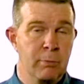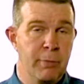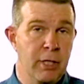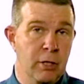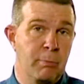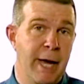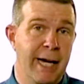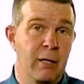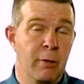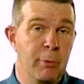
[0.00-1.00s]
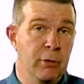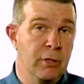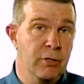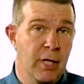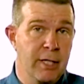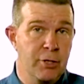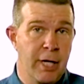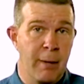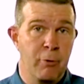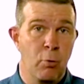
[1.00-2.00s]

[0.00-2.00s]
Because back in the building science chapter,